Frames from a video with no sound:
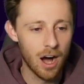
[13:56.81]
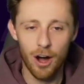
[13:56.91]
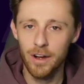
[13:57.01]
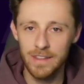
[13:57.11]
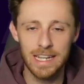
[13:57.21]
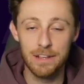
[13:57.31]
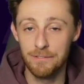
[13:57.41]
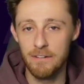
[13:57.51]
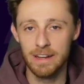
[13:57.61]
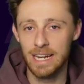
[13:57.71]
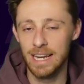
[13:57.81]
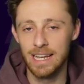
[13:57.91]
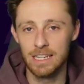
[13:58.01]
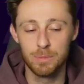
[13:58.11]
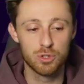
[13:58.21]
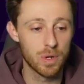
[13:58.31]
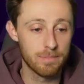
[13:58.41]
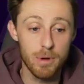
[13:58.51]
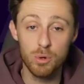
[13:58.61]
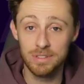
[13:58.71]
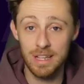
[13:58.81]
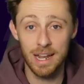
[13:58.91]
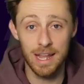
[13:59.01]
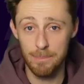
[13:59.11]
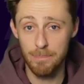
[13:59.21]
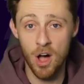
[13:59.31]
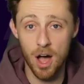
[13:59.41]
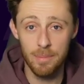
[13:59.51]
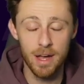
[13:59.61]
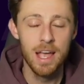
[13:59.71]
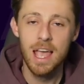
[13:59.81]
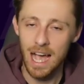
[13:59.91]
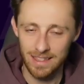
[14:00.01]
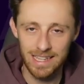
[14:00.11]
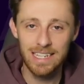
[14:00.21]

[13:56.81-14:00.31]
I think it is very clear. It's between Mo Salah and Palmer, and these